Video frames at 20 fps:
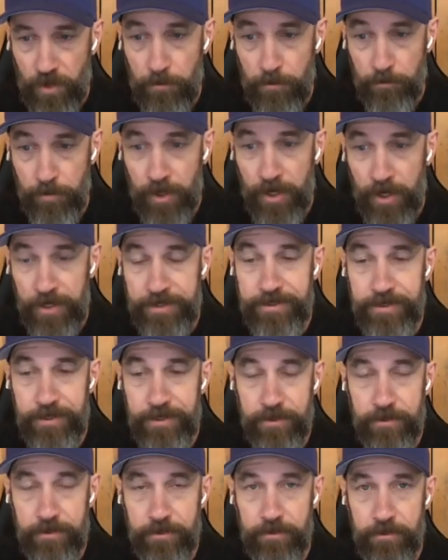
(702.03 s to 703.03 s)
but
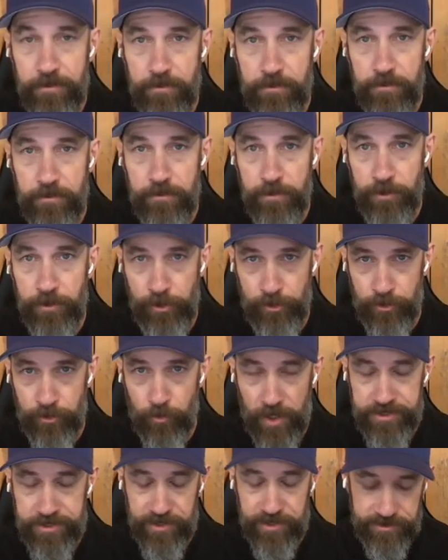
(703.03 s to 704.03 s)
you can
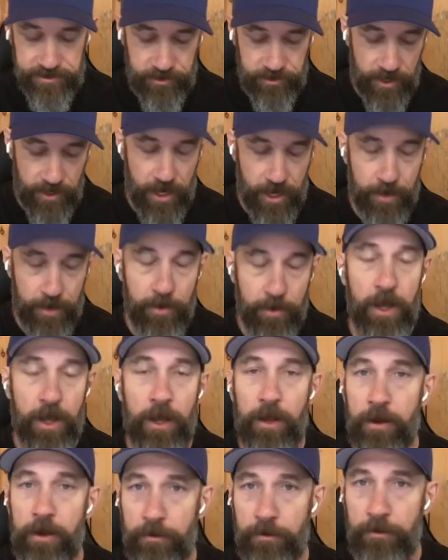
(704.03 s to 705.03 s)
watch the Ninja Cram.
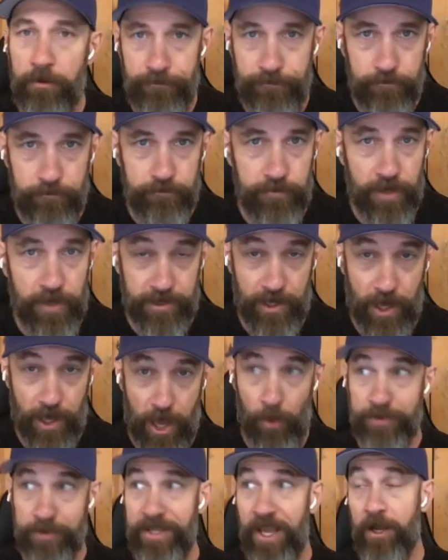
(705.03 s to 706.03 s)
Like,
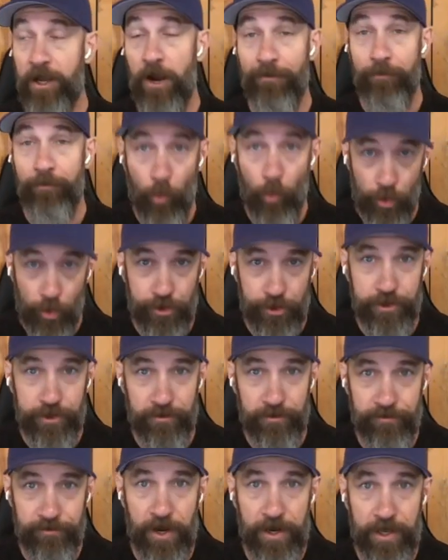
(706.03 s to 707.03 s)
I would take off work
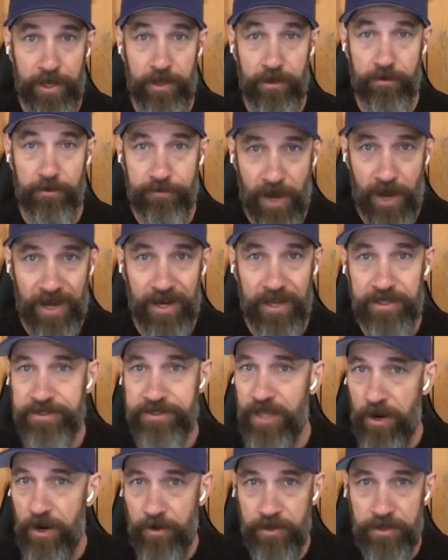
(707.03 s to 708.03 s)
on Friday,
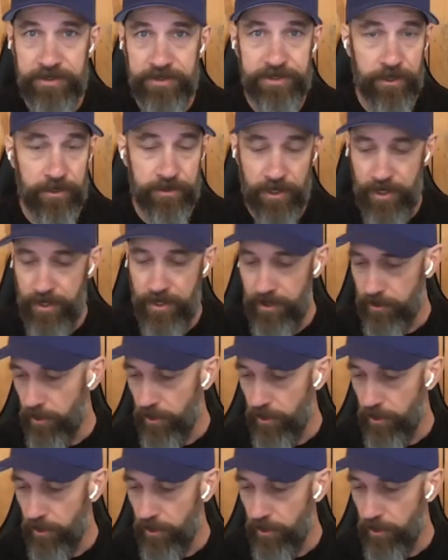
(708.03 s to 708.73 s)
Saturday, and Sunday, and